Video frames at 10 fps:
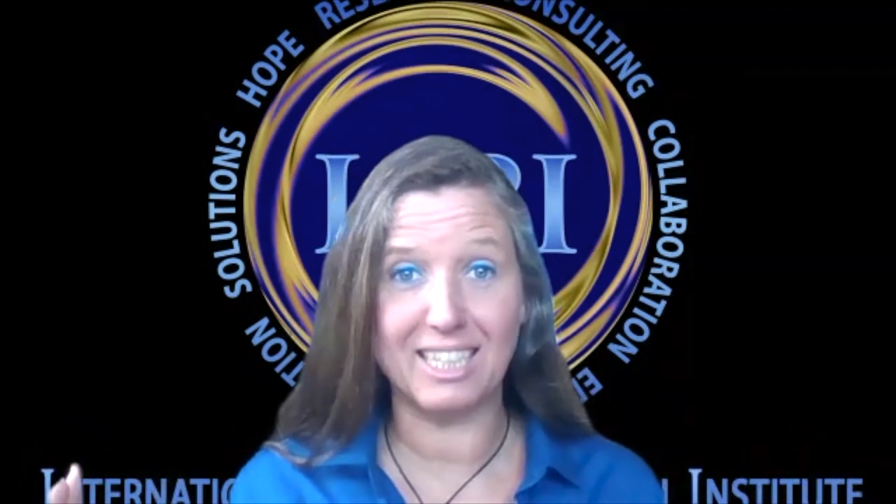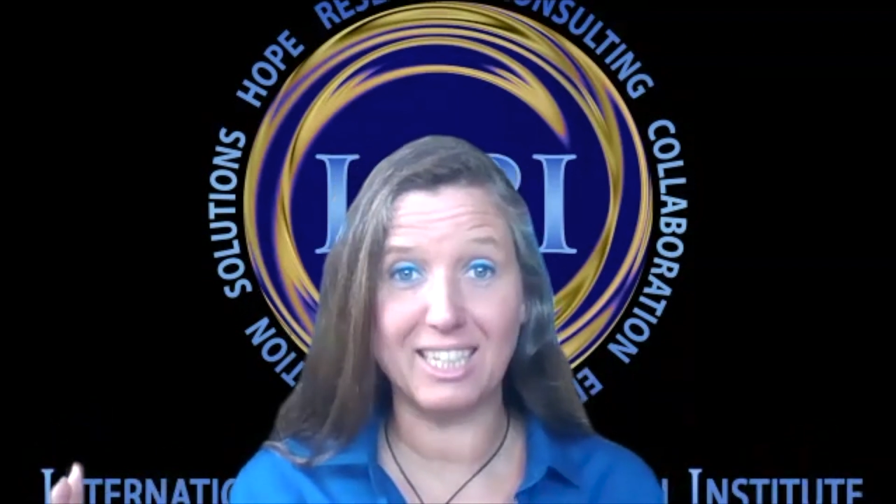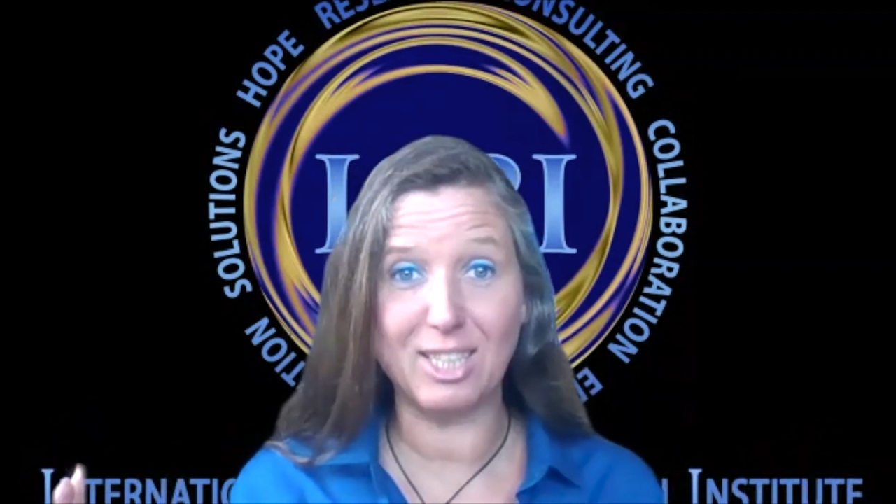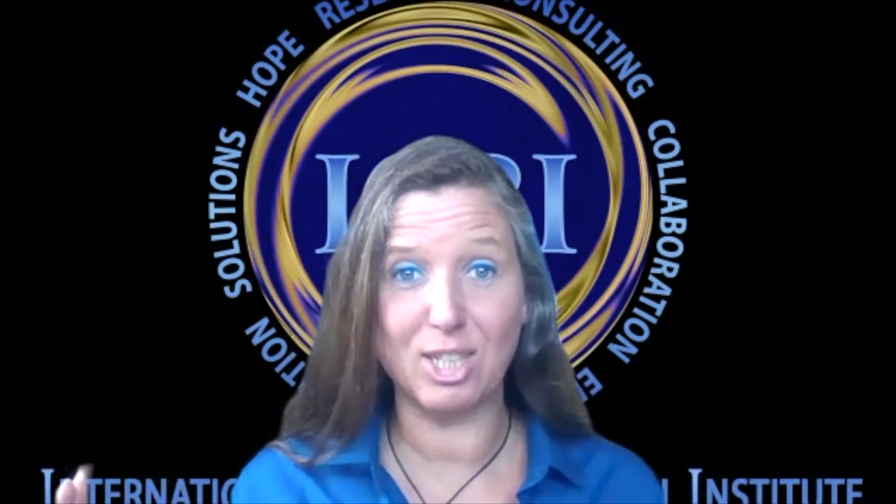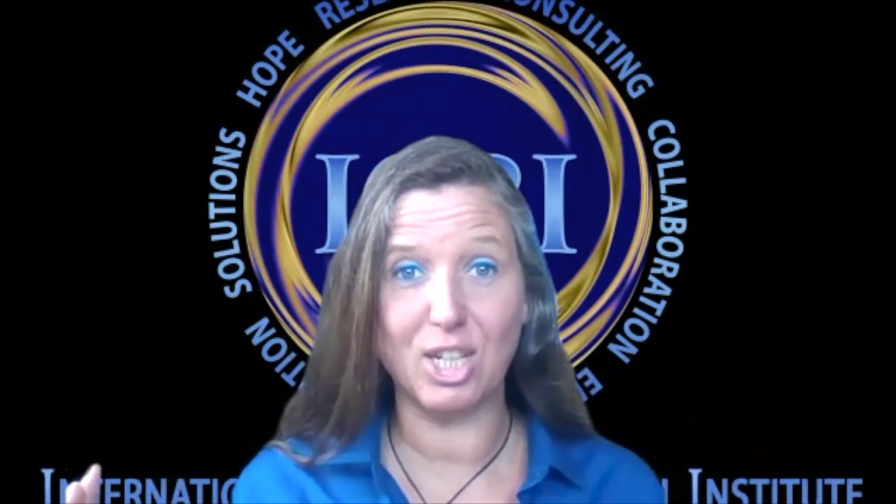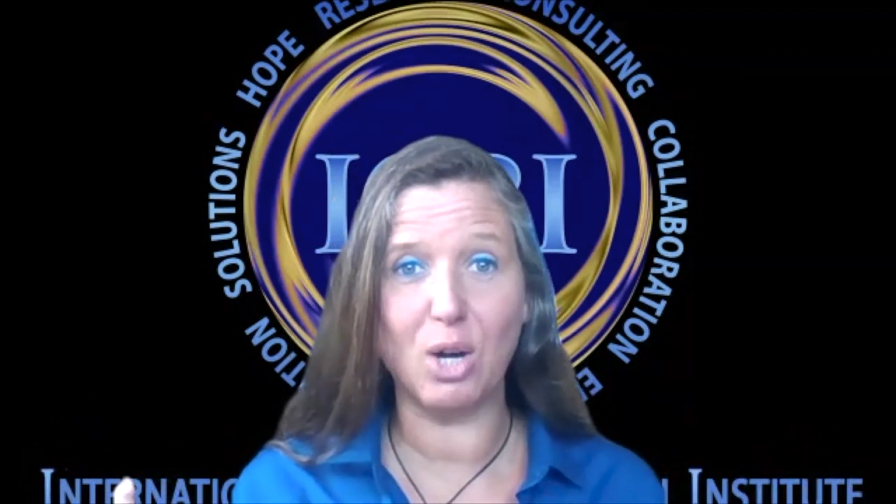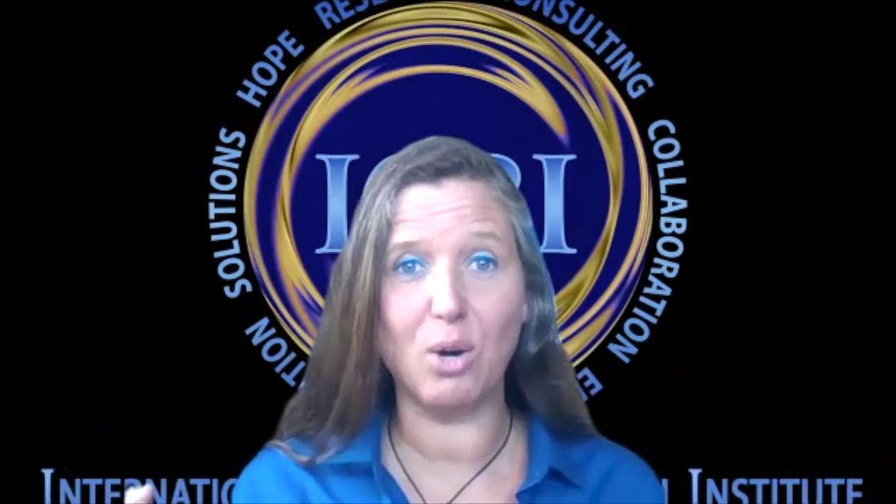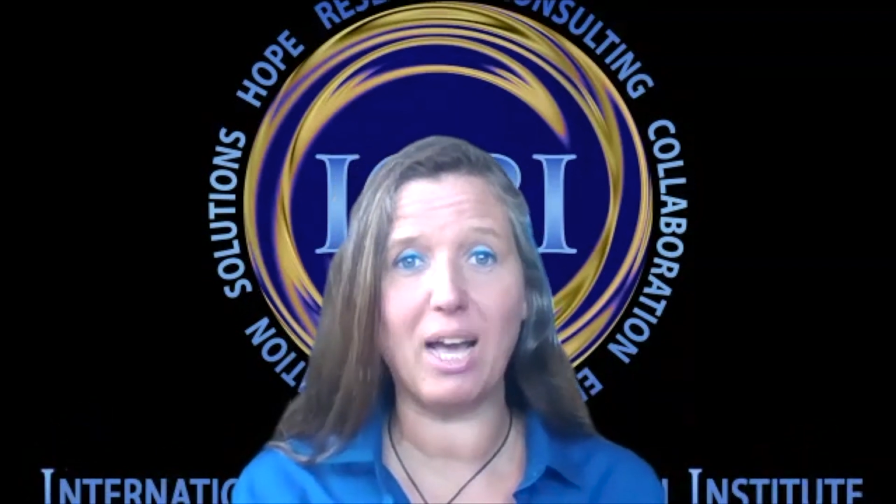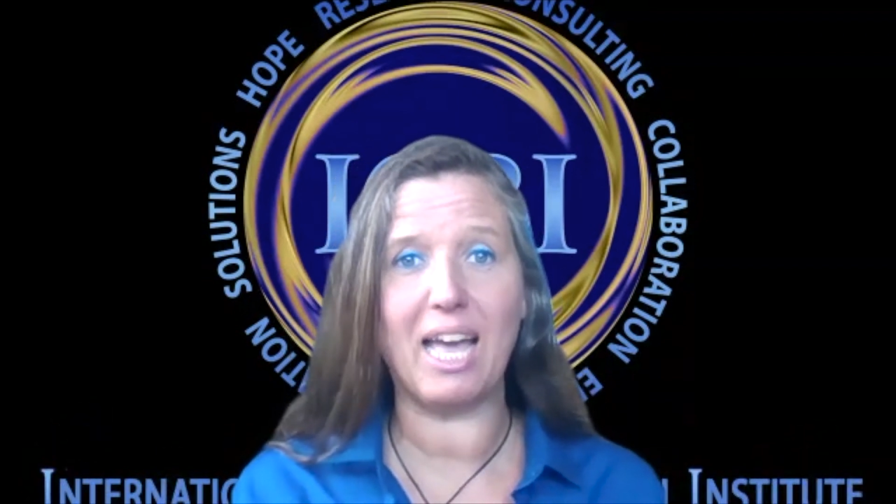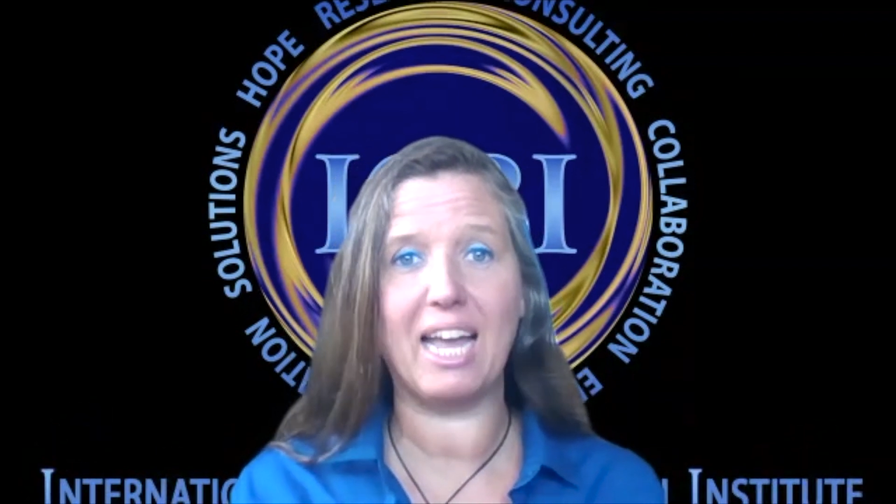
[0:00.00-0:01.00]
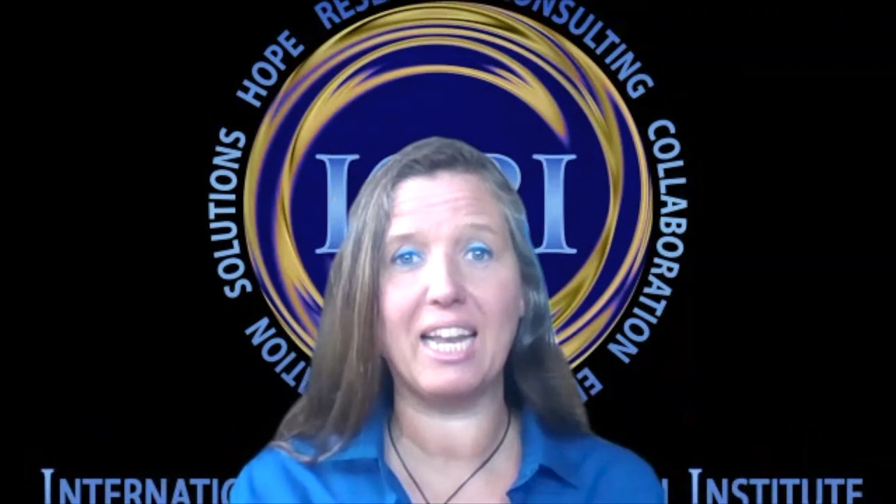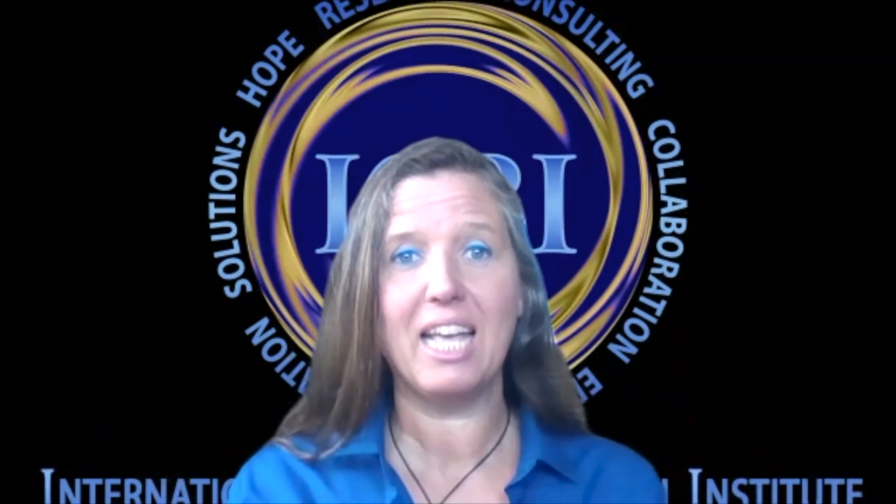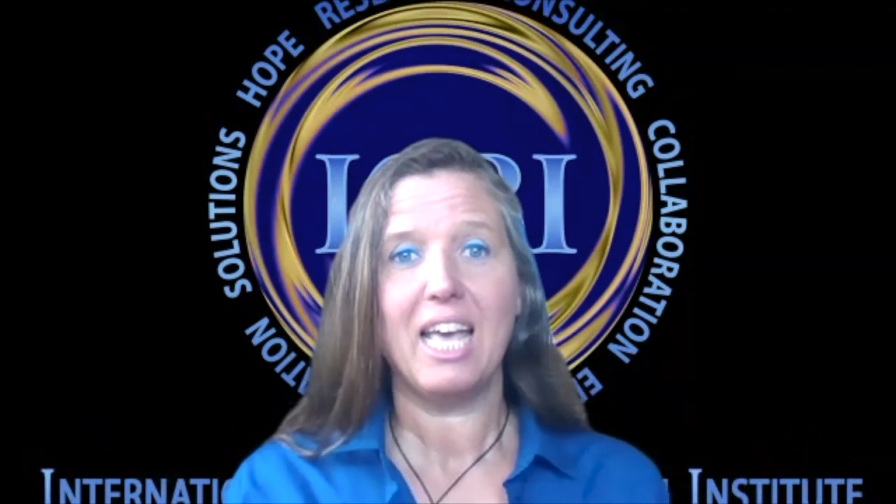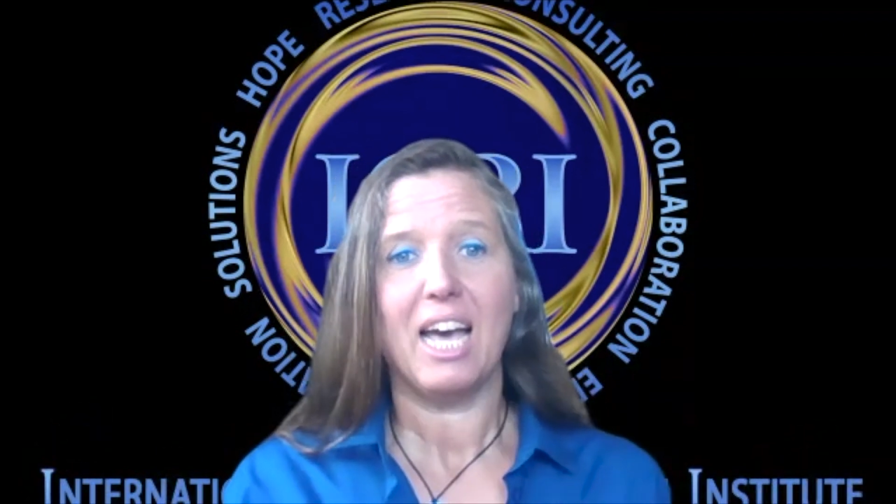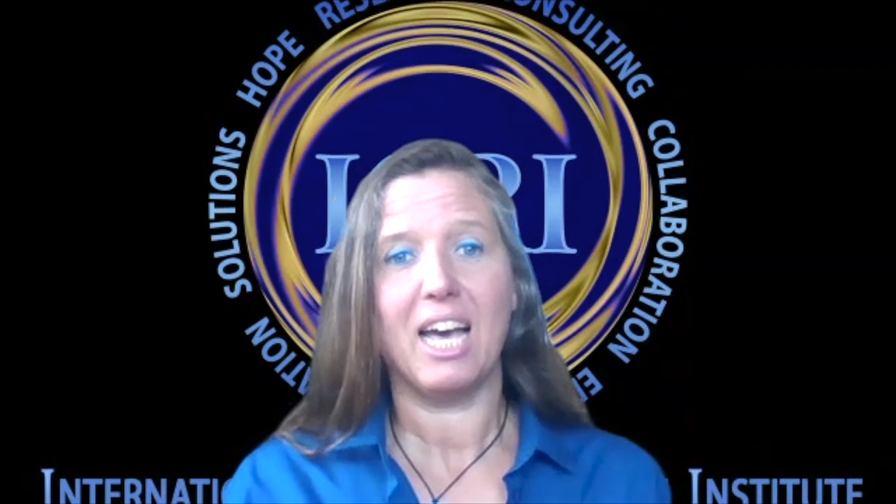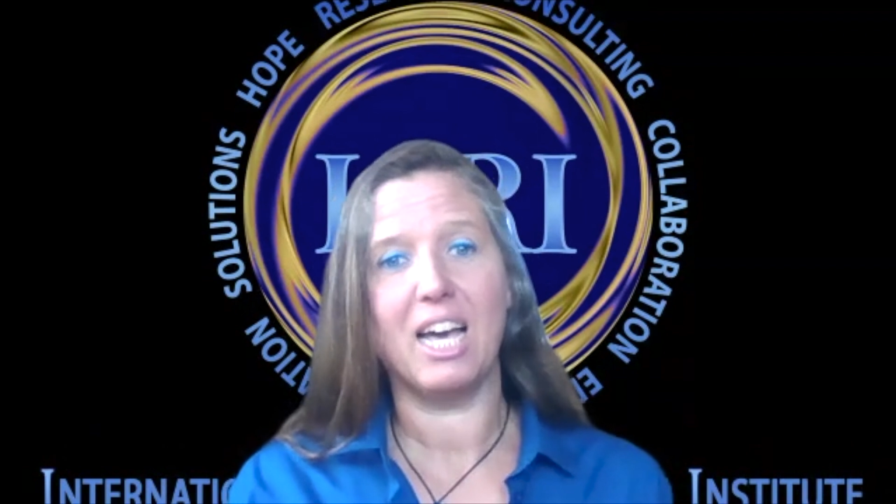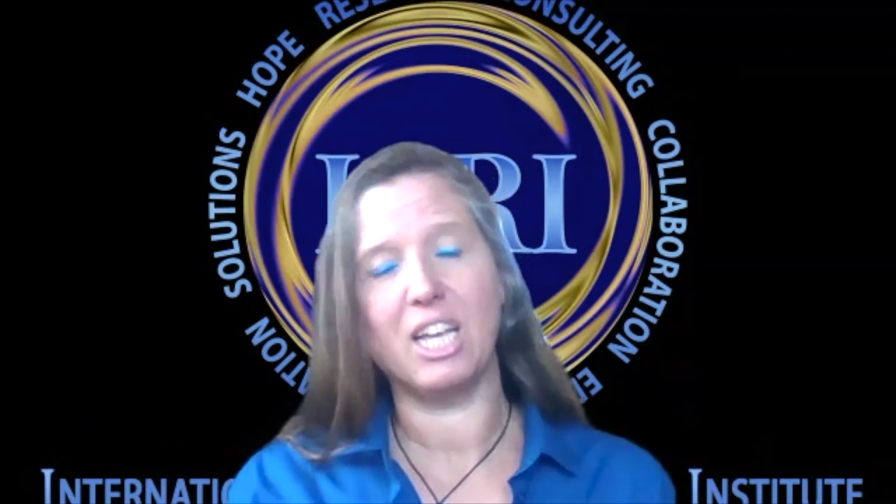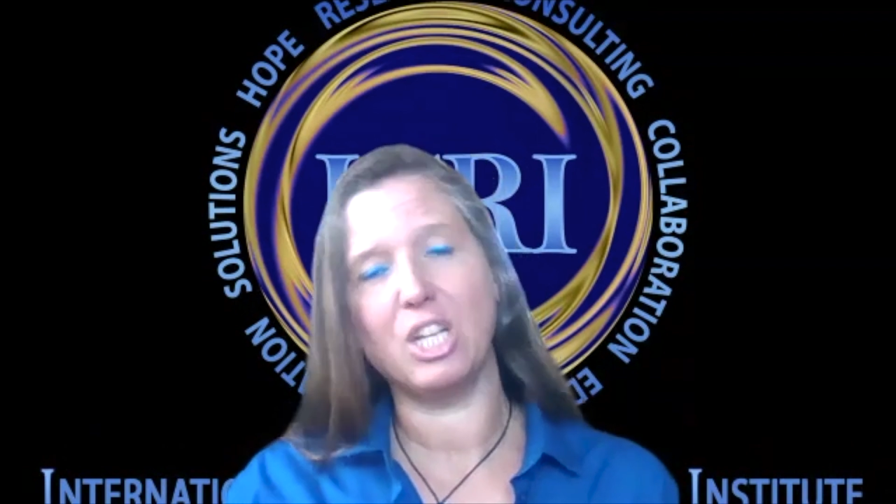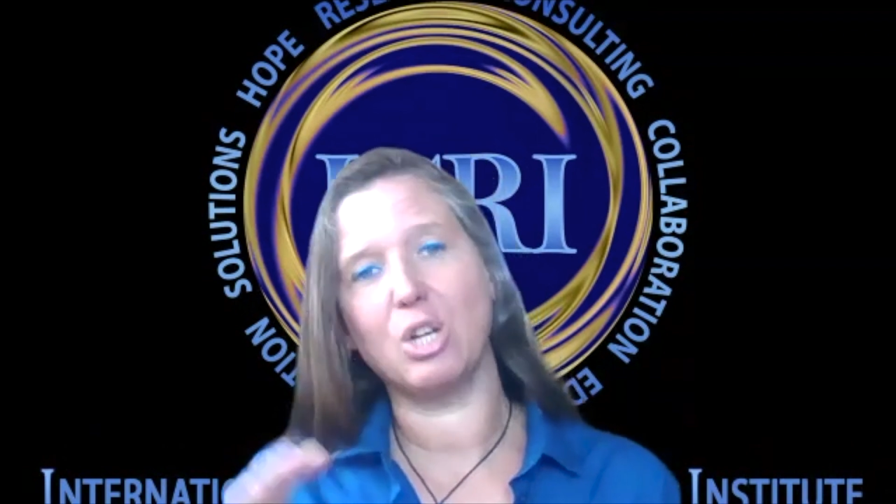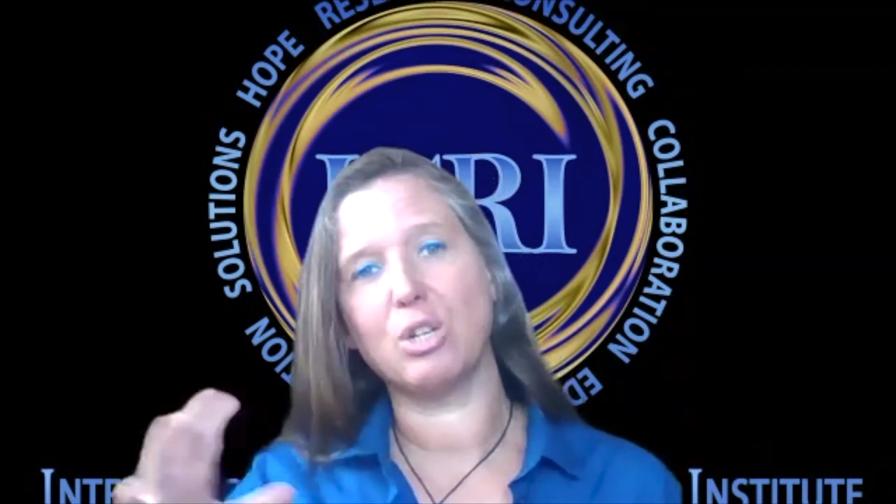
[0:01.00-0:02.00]
And
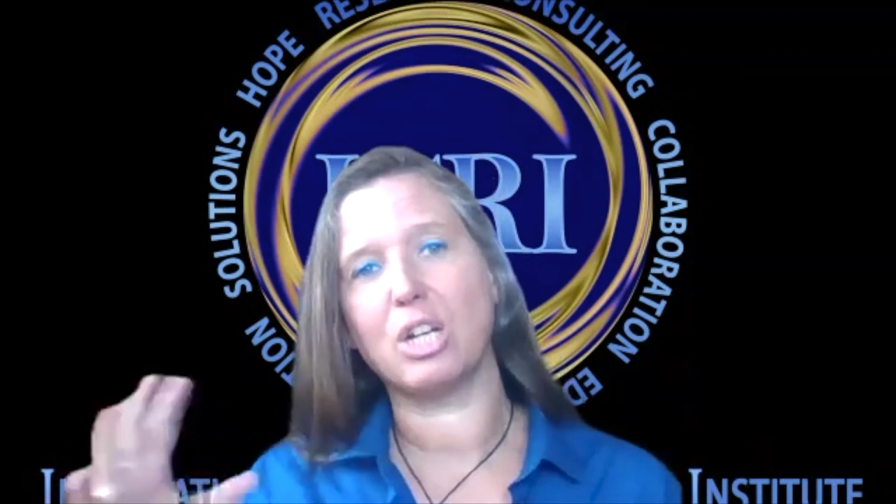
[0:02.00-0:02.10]
to